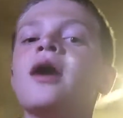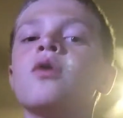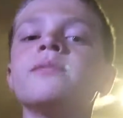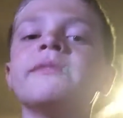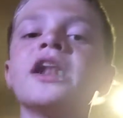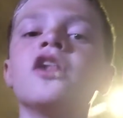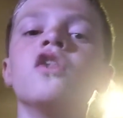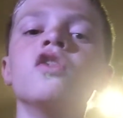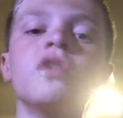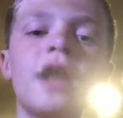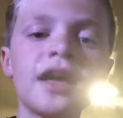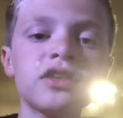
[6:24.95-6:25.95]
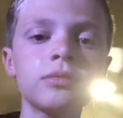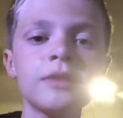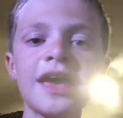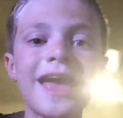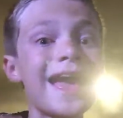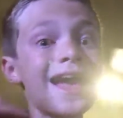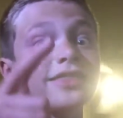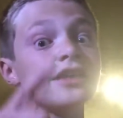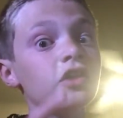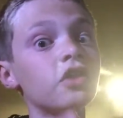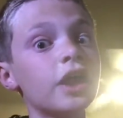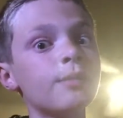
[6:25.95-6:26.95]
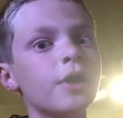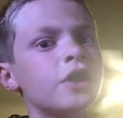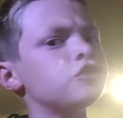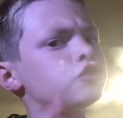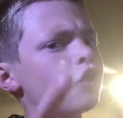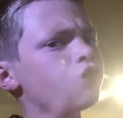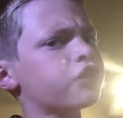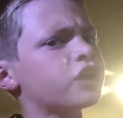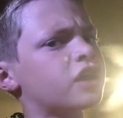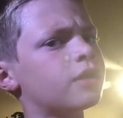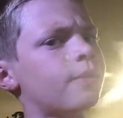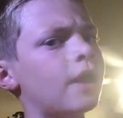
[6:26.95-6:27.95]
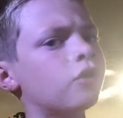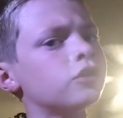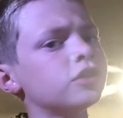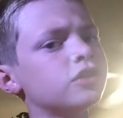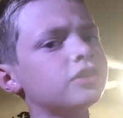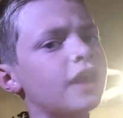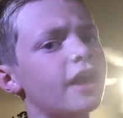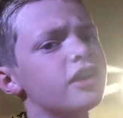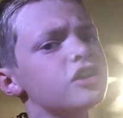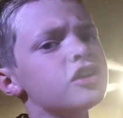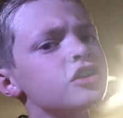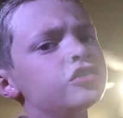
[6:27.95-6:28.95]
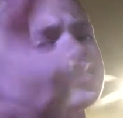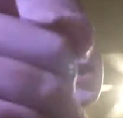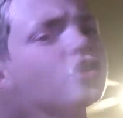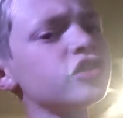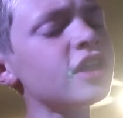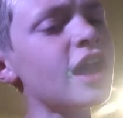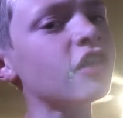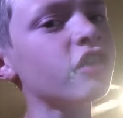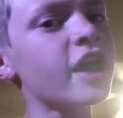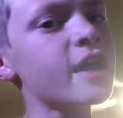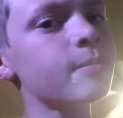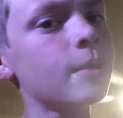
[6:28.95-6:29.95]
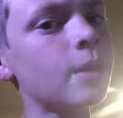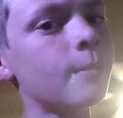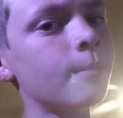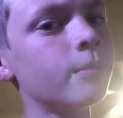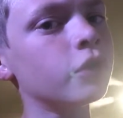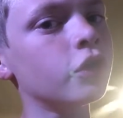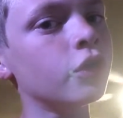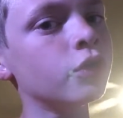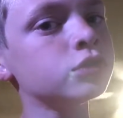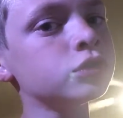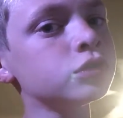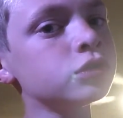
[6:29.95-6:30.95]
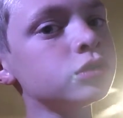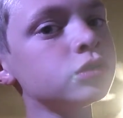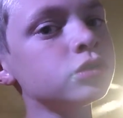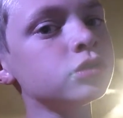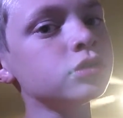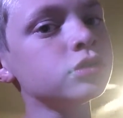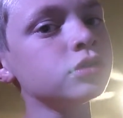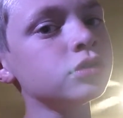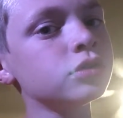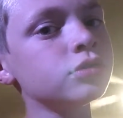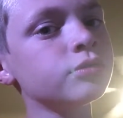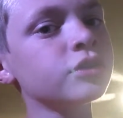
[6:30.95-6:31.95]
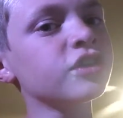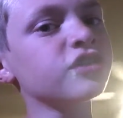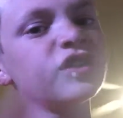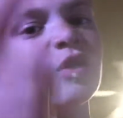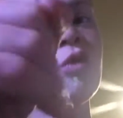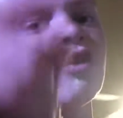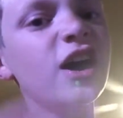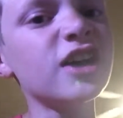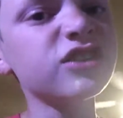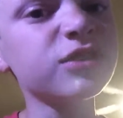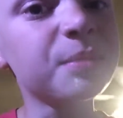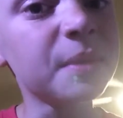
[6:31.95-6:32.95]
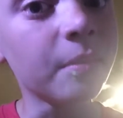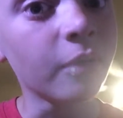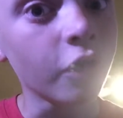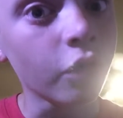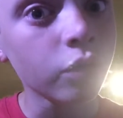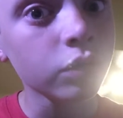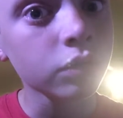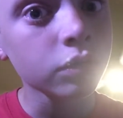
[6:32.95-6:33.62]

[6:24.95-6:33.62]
That would mean a lot to me. And that like button. Don't forget about that. Turn that like button blue. Because it wants to be blue.